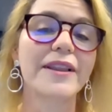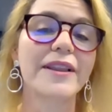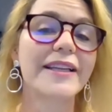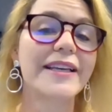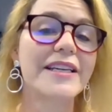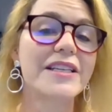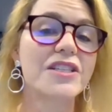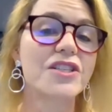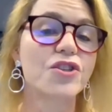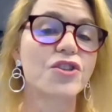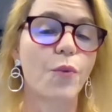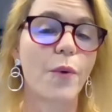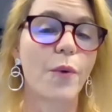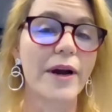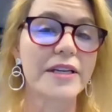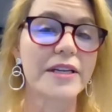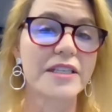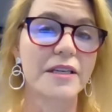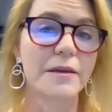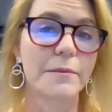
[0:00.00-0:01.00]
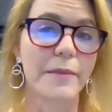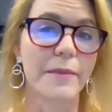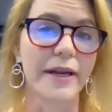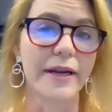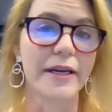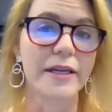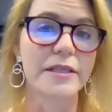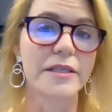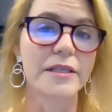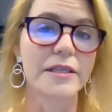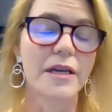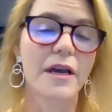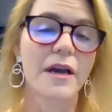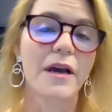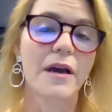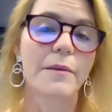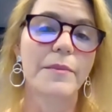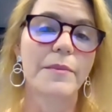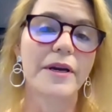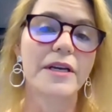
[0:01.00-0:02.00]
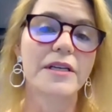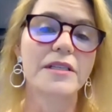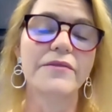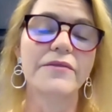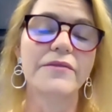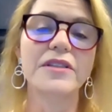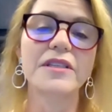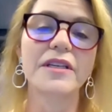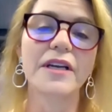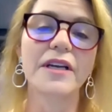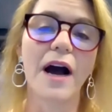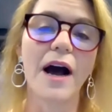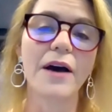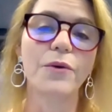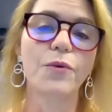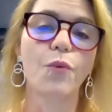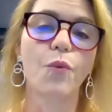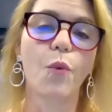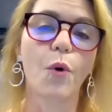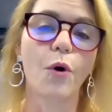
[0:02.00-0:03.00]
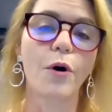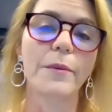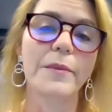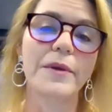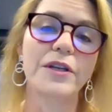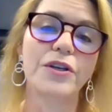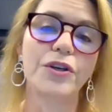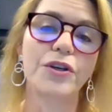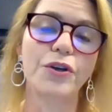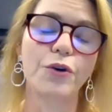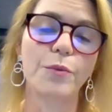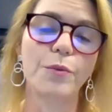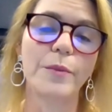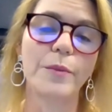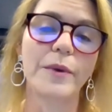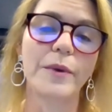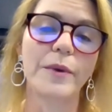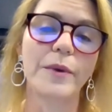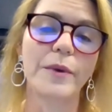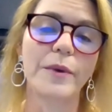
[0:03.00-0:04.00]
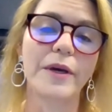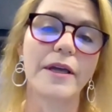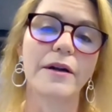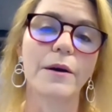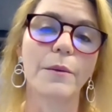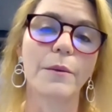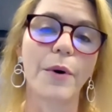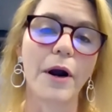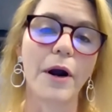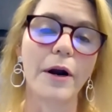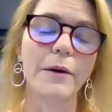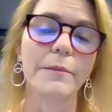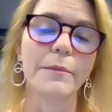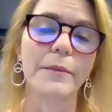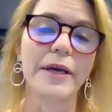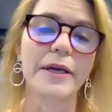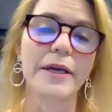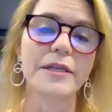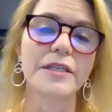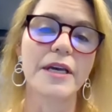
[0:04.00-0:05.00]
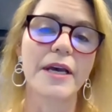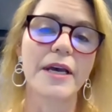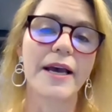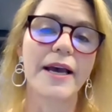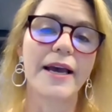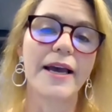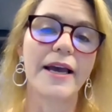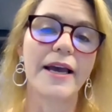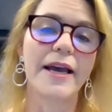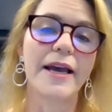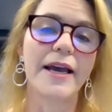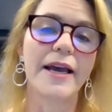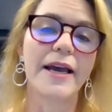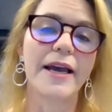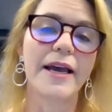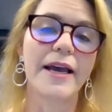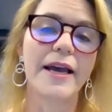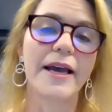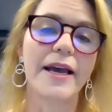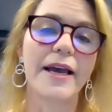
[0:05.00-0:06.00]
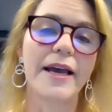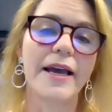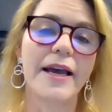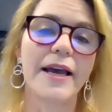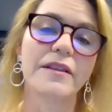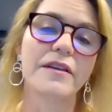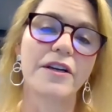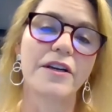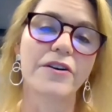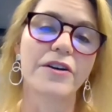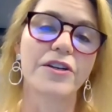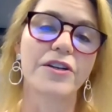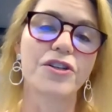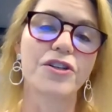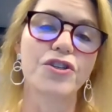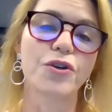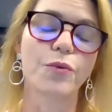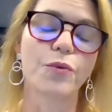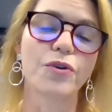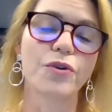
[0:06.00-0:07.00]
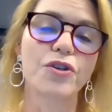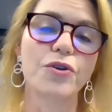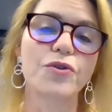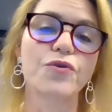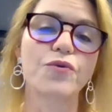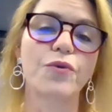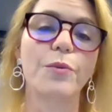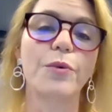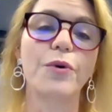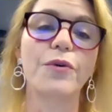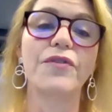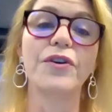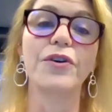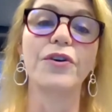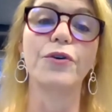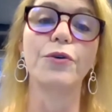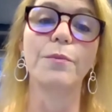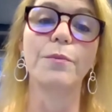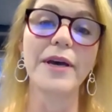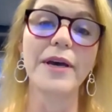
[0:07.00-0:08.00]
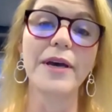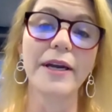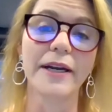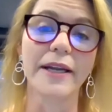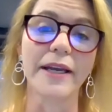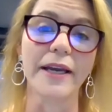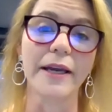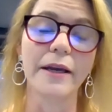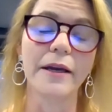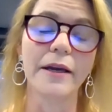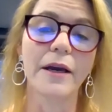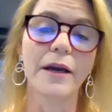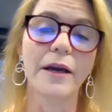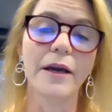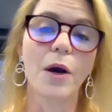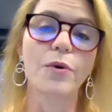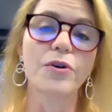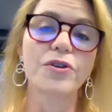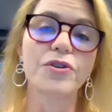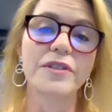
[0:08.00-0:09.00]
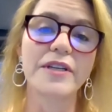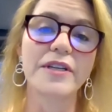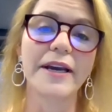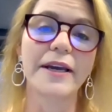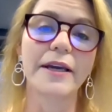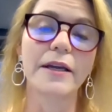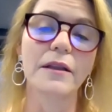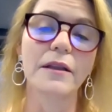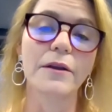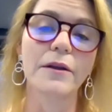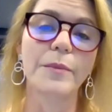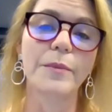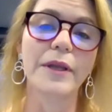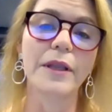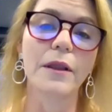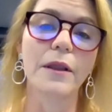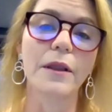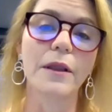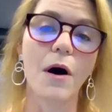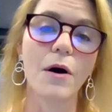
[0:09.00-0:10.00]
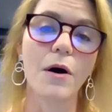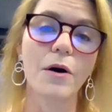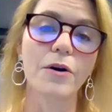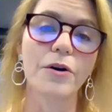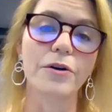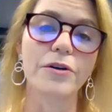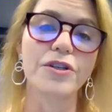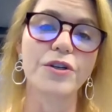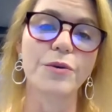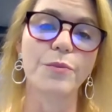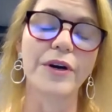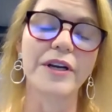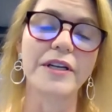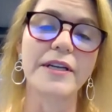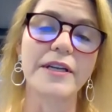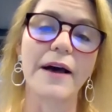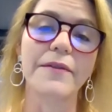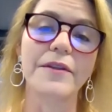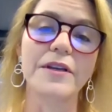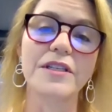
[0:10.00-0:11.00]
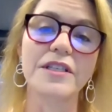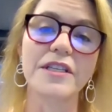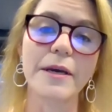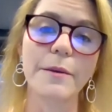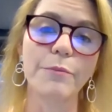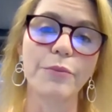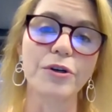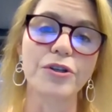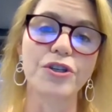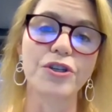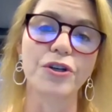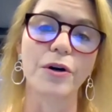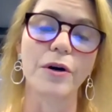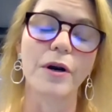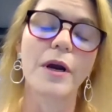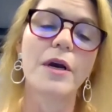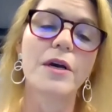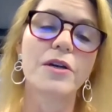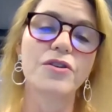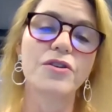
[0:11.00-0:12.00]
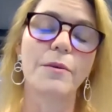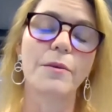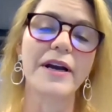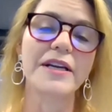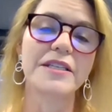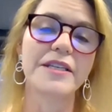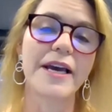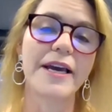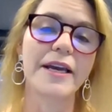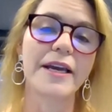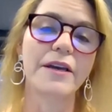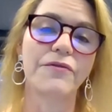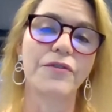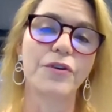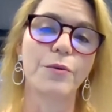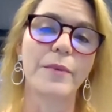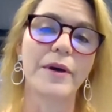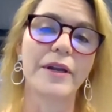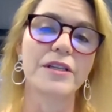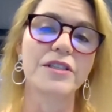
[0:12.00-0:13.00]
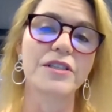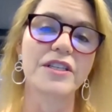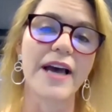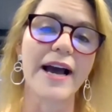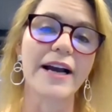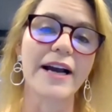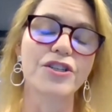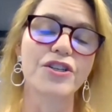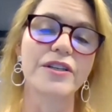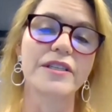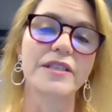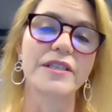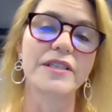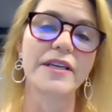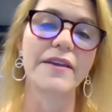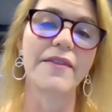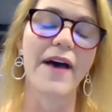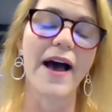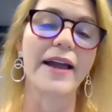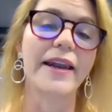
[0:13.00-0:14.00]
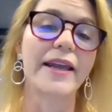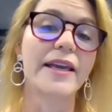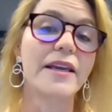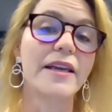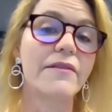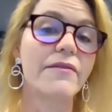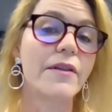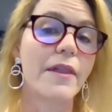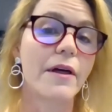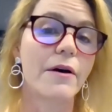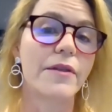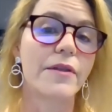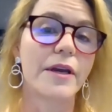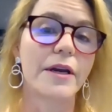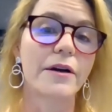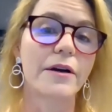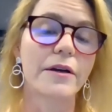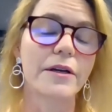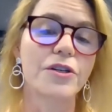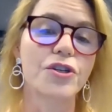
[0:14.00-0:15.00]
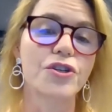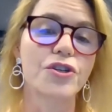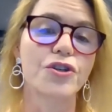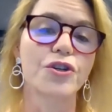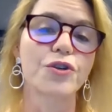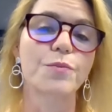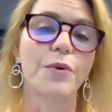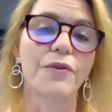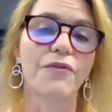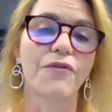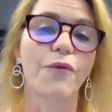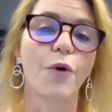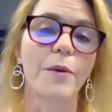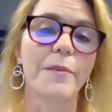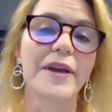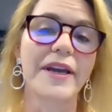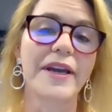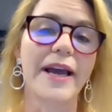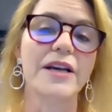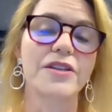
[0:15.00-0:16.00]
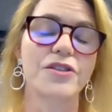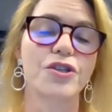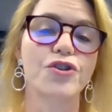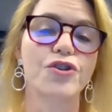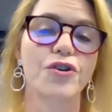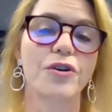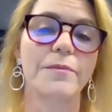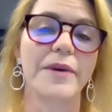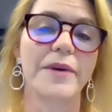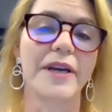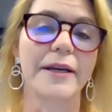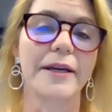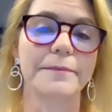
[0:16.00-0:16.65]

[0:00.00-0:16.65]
least 20 minutes, because if it's gotten warm and humid in an apartment, the first thing that the air conditioner will do is remove the humidity which will take it a little bit longer to bring down the temperature. So it might take a few minutes to actually see that, even though the air conditioner is performing as it should be.